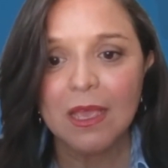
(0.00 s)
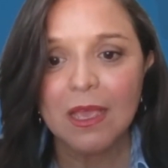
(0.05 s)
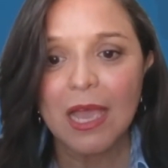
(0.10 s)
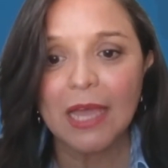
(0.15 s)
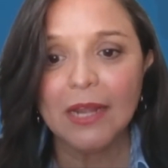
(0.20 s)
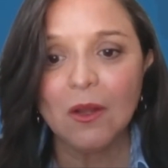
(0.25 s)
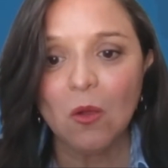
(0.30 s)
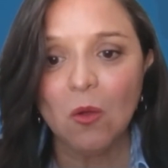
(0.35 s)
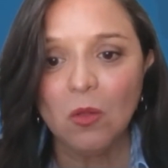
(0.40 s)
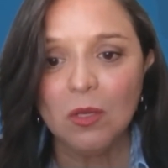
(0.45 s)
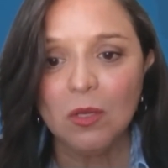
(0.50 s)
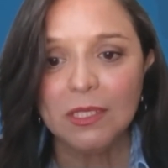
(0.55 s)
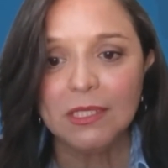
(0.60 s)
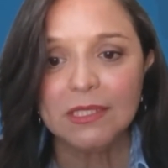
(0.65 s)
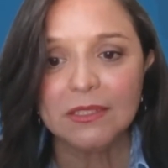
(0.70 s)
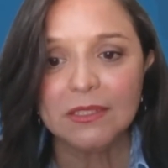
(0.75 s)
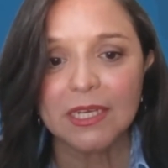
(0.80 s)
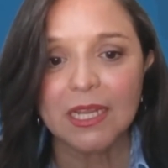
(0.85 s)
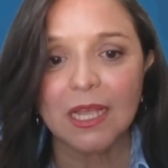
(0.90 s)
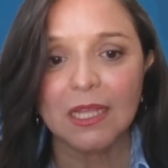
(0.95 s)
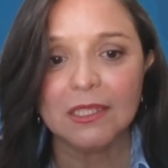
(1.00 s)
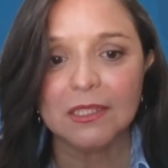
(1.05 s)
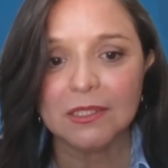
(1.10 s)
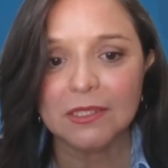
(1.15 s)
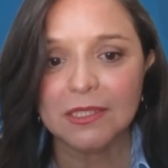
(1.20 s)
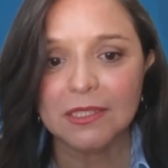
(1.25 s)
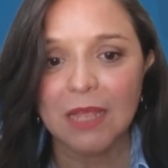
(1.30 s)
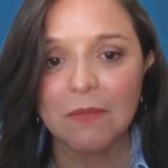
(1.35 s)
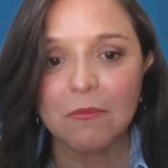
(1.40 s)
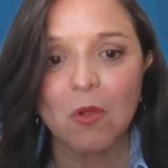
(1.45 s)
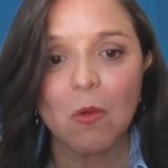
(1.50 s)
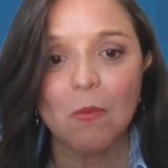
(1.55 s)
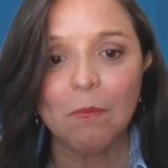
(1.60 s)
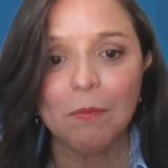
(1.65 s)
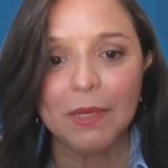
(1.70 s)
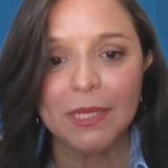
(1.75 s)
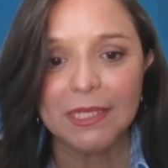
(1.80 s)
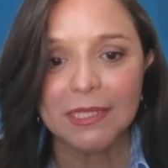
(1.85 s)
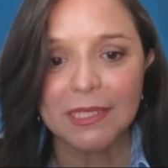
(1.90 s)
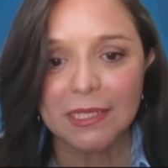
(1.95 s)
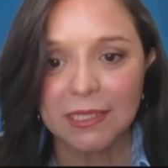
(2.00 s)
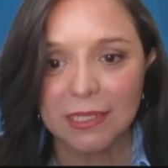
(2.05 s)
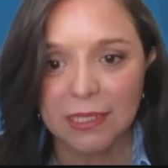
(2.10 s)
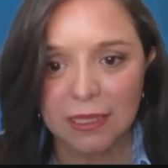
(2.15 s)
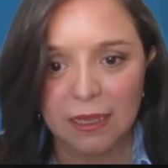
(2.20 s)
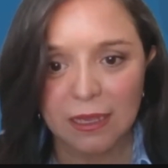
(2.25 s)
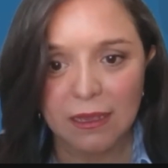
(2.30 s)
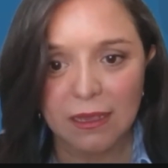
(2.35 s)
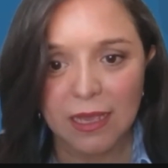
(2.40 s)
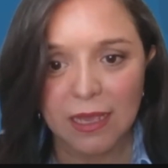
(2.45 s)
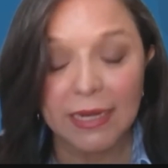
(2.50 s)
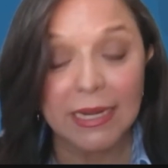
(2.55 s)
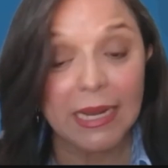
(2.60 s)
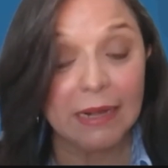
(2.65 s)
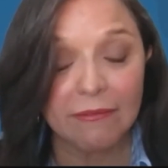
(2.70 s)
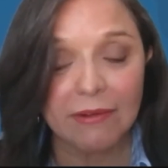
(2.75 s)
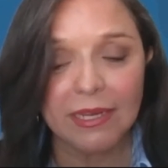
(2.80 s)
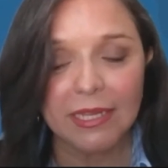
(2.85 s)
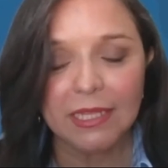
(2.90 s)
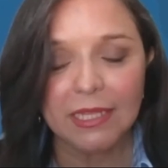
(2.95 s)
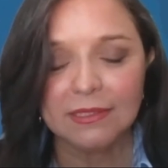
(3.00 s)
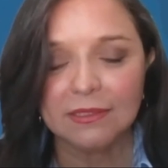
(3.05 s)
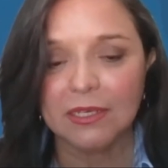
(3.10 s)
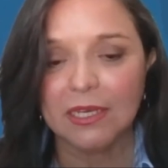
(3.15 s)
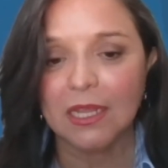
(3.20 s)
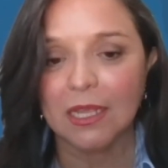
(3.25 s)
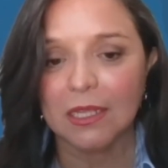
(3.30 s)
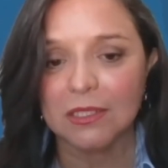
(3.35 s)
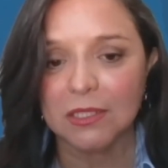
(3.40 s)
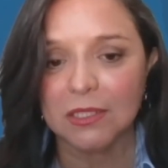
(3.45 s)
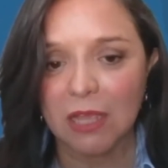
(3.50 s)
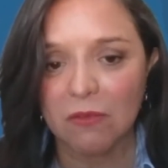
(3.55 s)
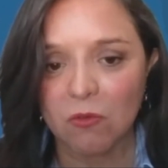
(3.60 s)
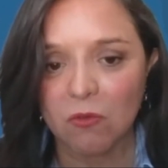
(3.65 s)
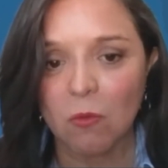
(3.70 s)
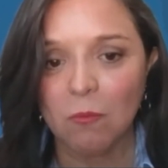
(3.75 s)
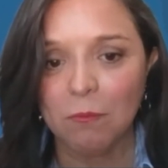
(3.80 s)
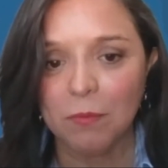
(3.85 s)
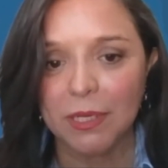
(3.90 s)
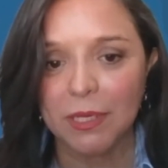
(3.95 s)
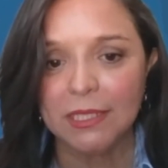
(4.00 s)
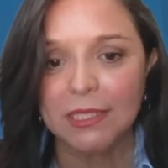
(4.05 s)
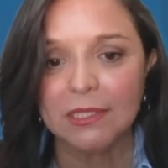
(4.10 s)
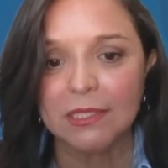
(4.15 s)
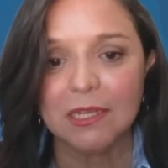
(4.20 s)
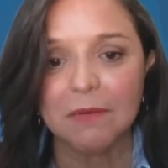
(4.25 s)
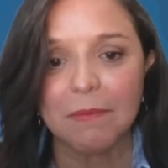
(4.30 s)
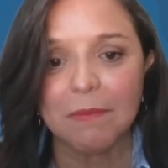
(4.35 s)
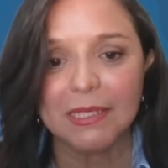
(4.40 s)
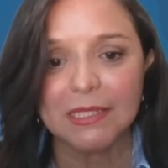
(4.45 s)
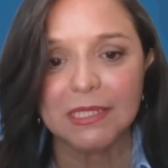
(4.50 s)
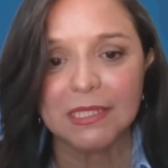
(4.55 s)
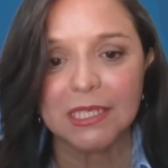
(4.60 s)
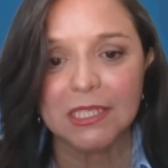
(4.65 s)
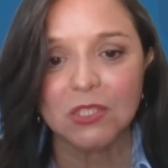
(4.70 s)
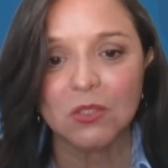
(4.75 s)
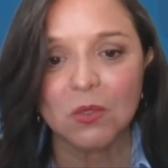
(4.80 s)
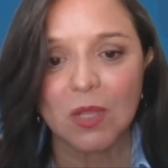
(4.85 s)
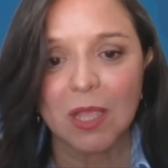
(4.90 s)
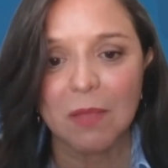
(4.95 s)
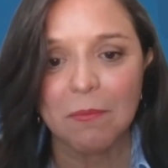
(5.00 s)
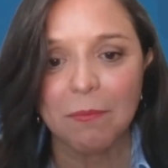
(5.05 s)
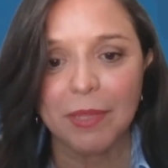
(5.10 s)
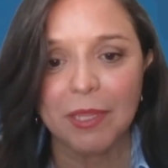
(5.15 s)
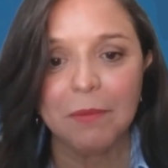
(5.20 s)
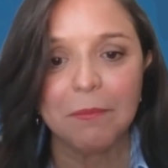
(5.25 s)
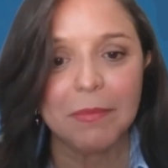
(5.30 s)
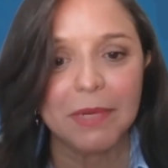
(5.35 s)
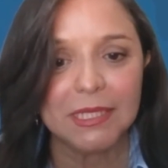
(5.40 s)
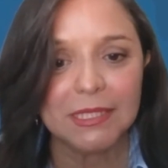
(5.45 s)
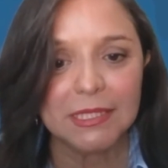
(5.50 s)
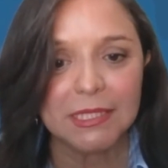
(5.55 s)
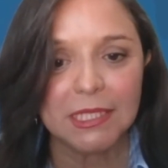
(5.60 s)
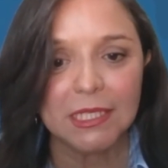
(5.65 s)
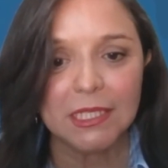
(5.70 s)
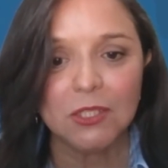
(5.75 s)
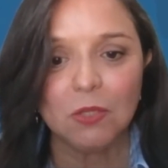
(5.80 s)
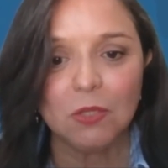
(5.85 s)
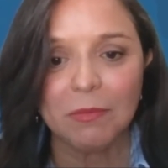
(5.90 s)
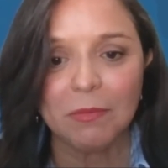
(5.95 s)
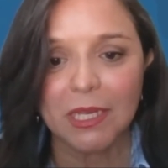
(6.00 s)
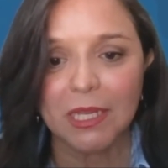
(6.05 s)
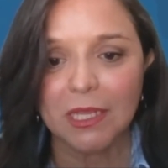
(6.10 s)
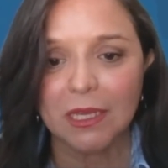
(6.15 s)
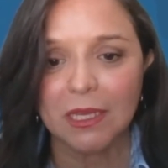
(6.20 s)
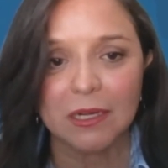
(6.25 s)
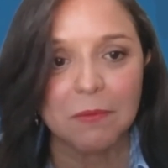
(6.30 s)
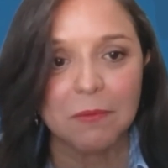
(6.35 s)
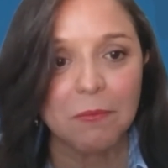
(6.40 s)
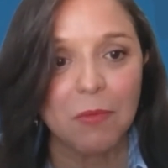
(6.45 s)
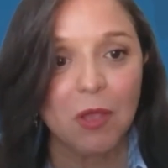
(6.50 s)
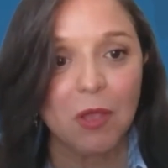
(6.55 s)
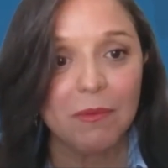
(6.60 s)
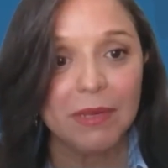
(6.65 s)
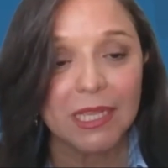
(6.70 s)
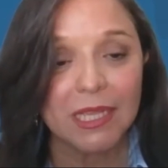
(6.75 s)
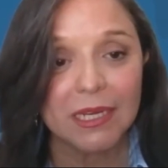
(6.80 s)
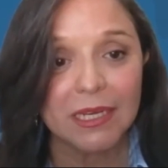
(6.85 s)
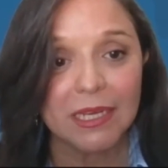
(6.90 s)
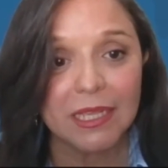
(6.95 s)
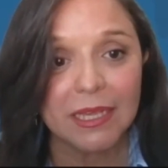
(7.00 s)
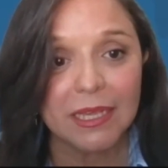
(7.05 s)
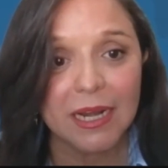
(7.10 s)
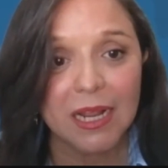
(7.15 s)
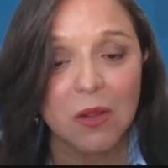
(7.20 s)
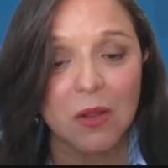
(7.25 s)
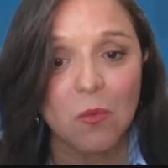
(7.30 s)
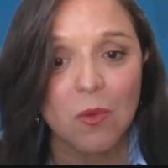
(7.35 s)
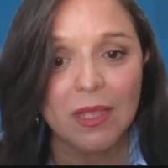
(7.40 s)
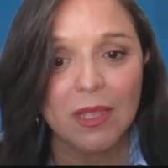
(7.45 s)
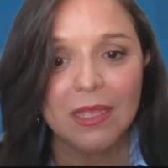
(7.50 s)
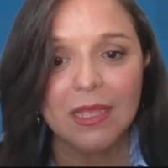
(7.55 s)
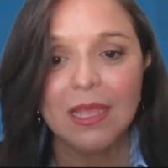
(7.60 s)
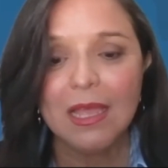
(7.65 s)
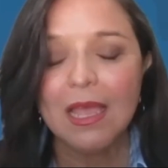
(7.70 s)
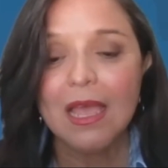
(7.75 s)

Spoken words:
and only three countries have completed their vaccination campaign, Brazil, Dominican Republic, and Nicaragua,